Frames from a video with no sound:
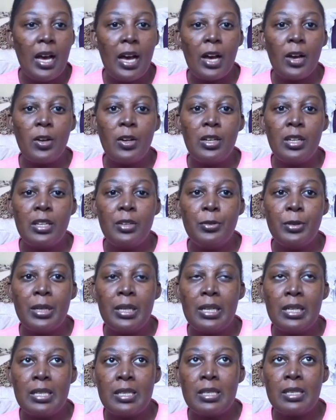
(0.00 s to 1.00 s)
I only
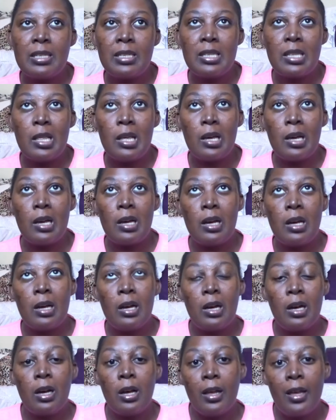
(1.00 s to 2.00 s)
released the
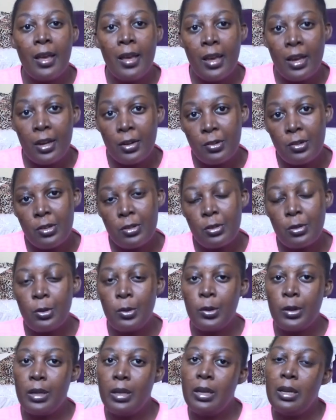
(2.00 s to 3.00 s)
hair growth
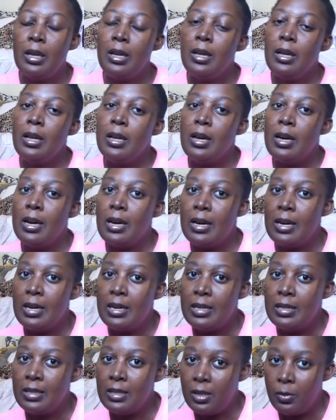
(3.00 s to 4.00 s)
oil
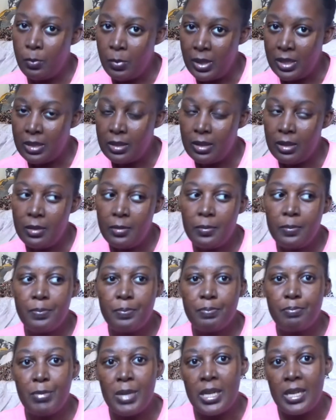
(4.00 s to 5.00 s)
and the butter,
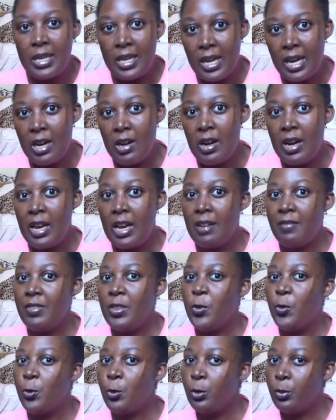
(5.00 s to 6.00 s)
but now I have
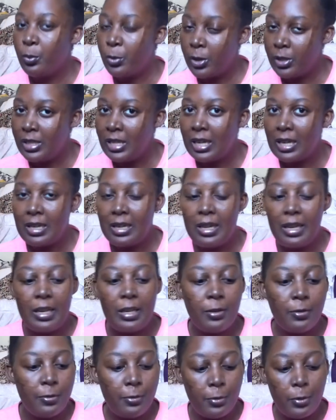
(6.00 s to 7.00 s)
the full product
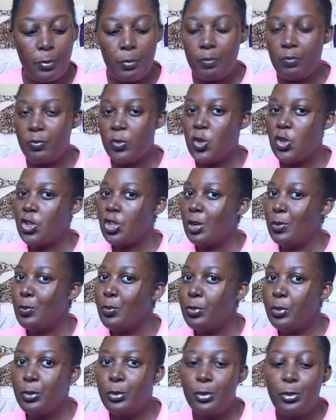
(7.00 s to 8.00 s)
line, from
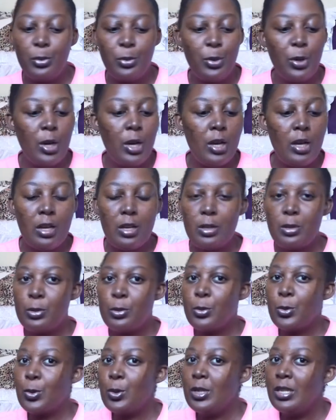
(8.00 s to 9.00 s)
shampoo
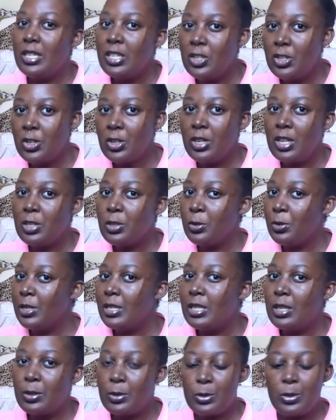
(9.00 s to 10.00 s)
to conditioner, to
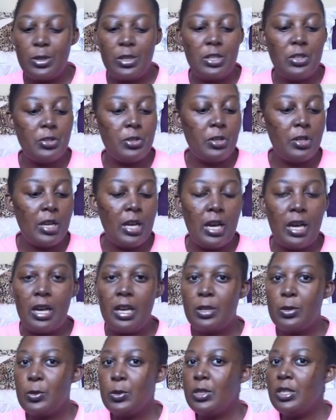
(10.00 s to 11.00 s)
rinse out
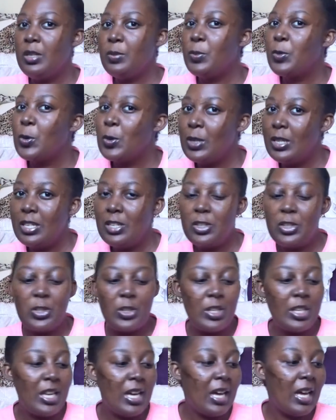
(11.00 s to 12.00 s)
conditioner, to deep
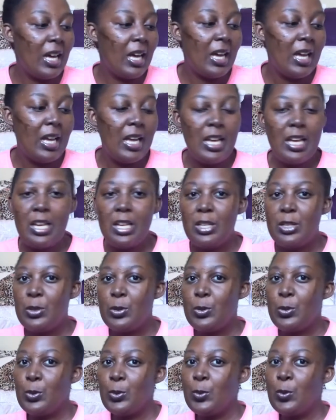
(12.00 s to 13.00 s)
conditioner,
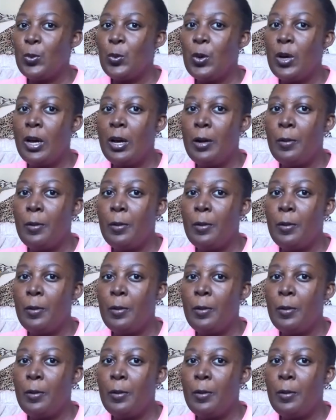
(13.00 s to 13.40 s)
to